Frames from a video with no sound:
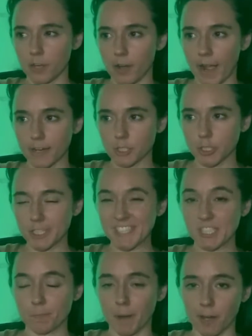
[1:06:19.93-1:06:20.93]
actually
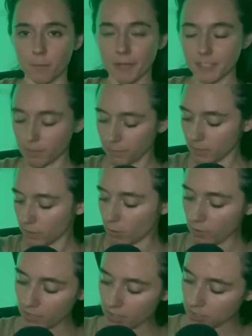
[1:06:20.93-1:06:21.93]
inspired by something are
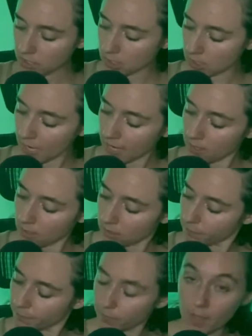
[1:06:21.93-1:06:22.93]
the snake
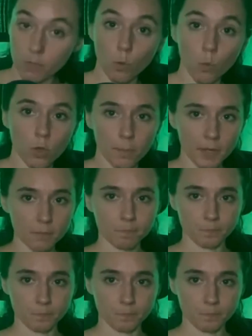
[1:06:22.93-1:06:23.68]
and the woman.